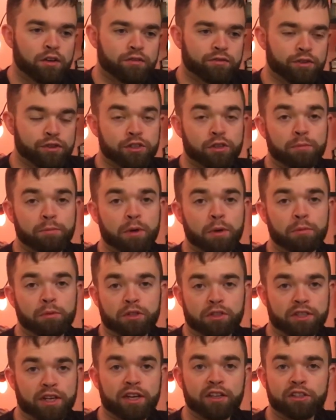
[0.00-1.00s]
for some people,
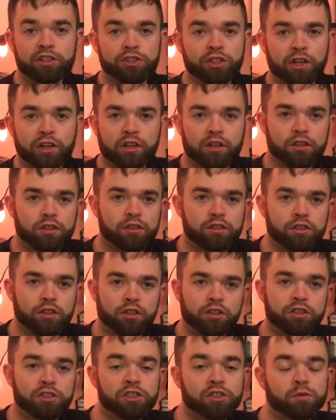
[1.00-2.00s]
a daily drinker. You
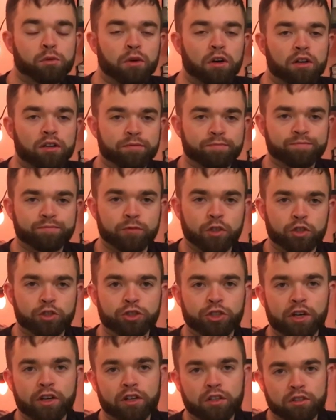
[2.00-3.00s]
know, they just want a
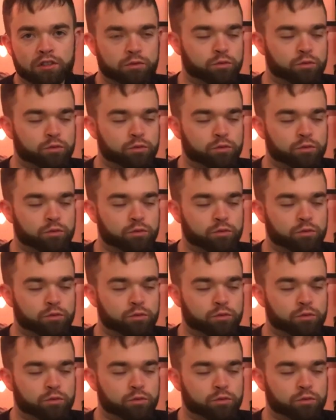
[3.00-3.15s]
drink